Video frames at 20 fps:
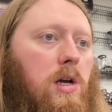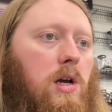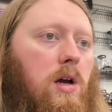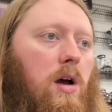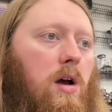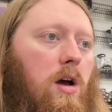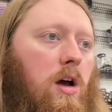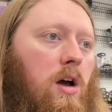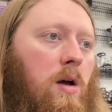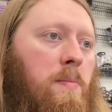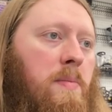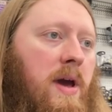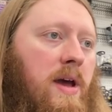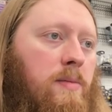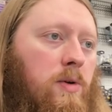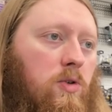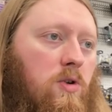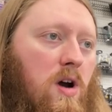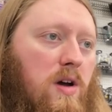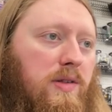Um,
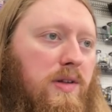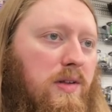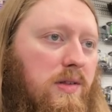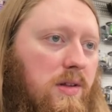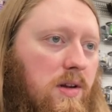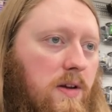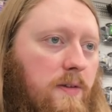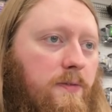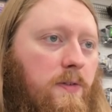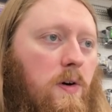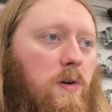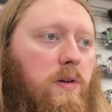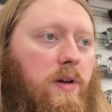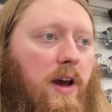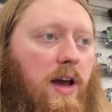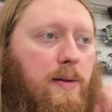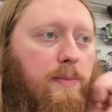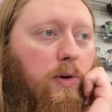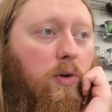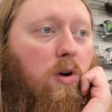Animal Crossing City Folk,
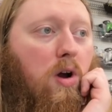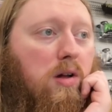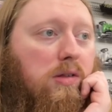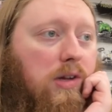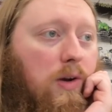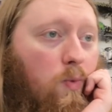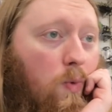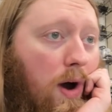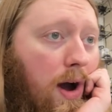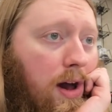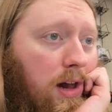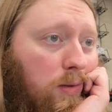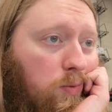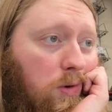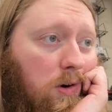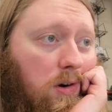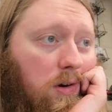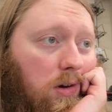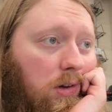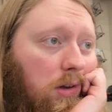Animal Crossing Wild
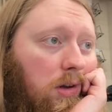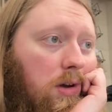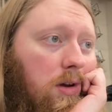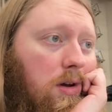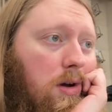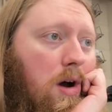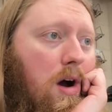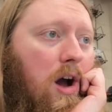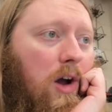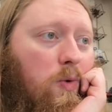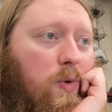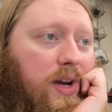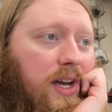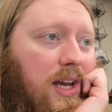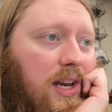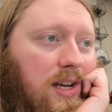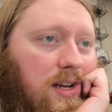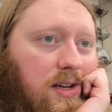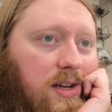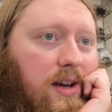World, Aqua
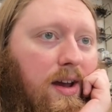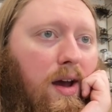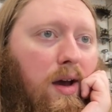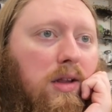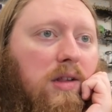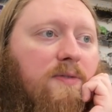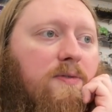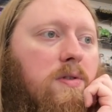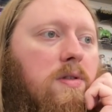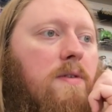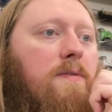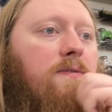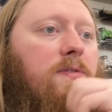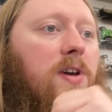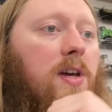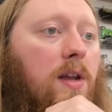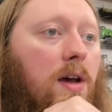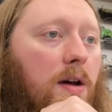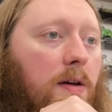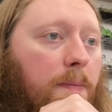Kitty D X for the
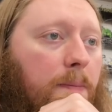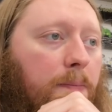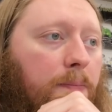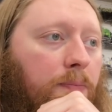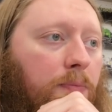Vita,